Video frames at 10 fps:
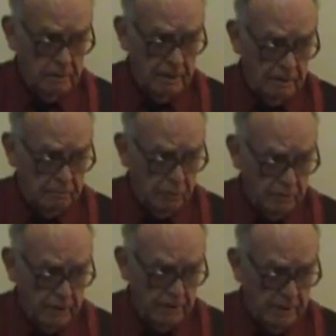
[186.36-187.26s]
when Al
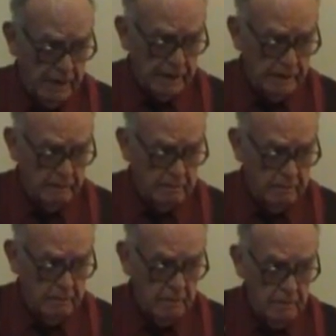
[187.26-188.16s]
Gore got back in.
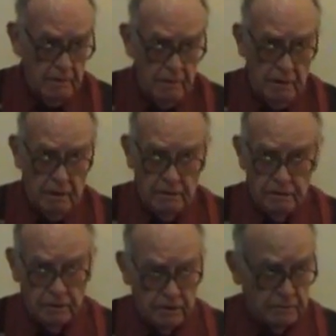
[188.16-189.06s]
Or in
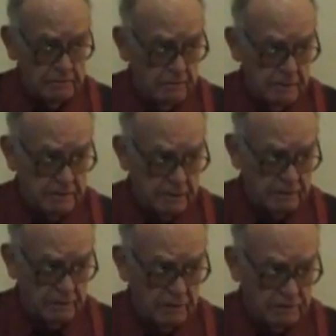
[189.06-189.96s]
the winter, not to
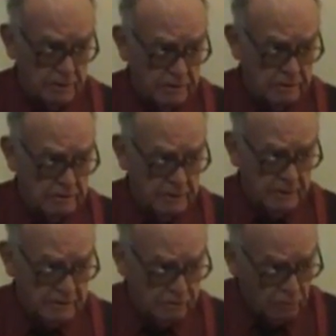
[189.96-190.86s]
keep cars running so it'd be
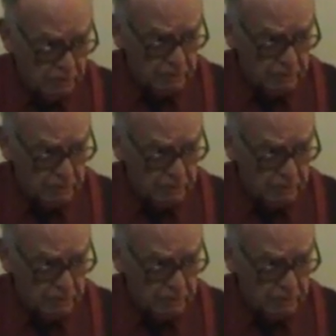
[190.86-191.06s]
nice and